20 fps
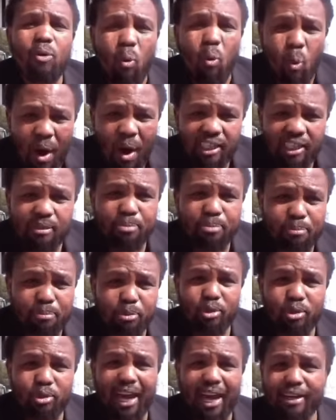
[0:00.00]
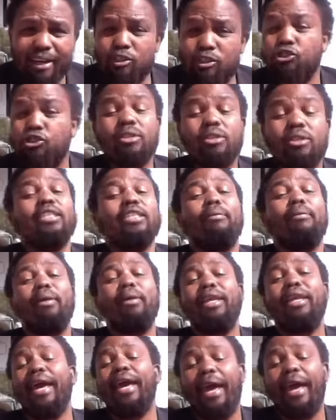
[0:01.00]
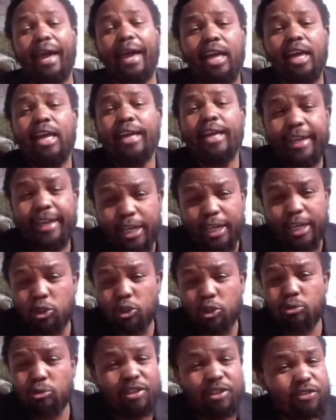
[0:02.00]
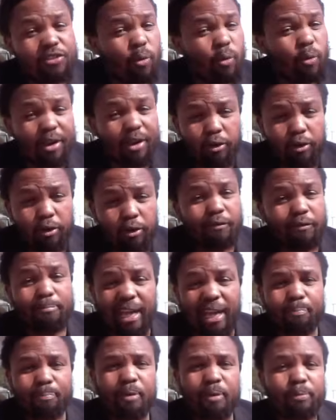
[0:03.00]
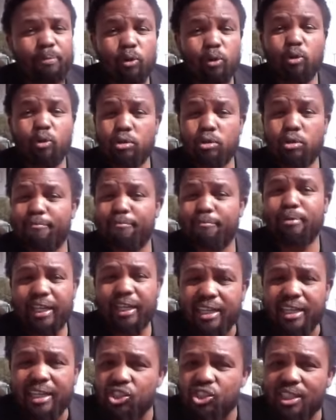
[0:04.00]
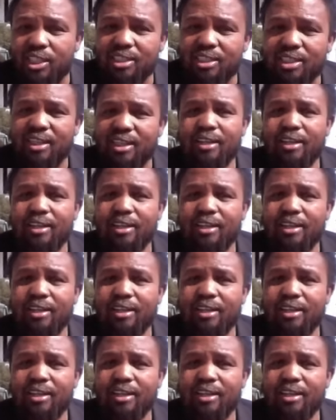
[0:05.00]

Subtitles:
white people and shooting them in the air in a situation where there were a lot of black people who could have been injured.